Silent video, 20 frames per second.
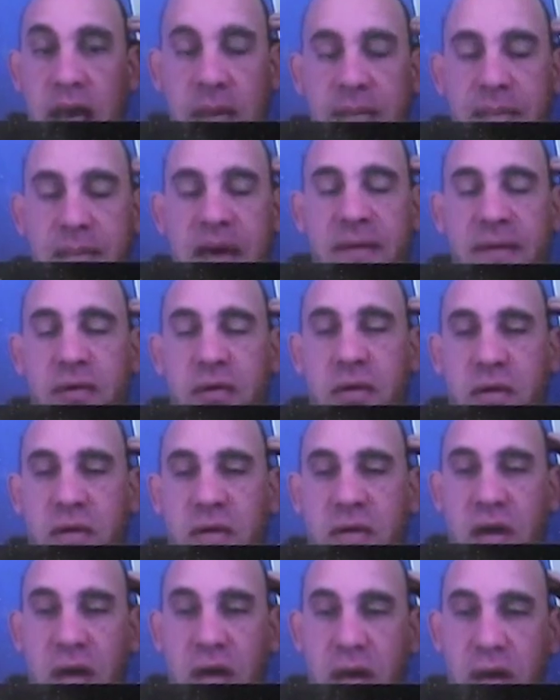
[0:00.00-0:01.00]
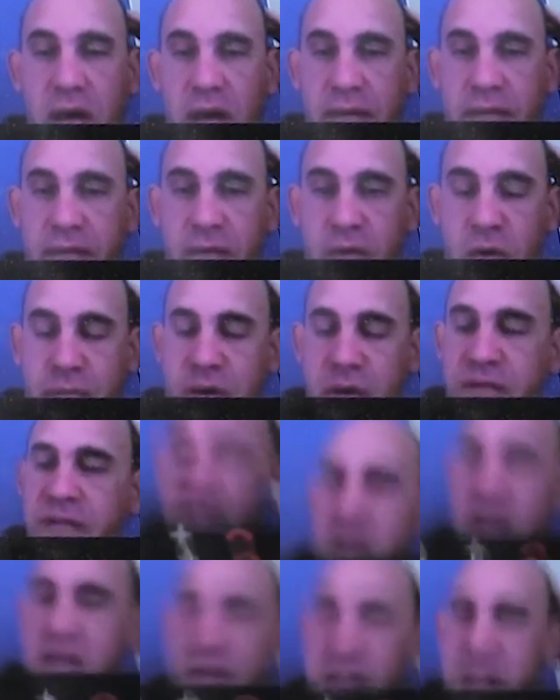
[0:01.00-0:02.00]
yeah, it's a
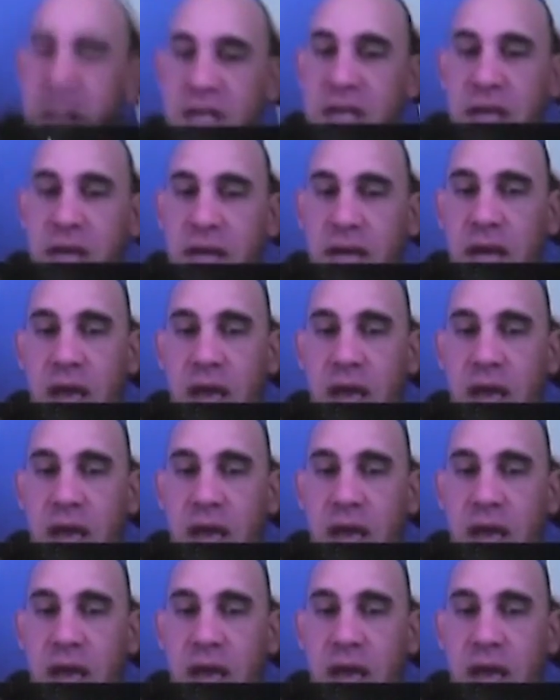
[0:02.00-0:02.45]
for-profit entity,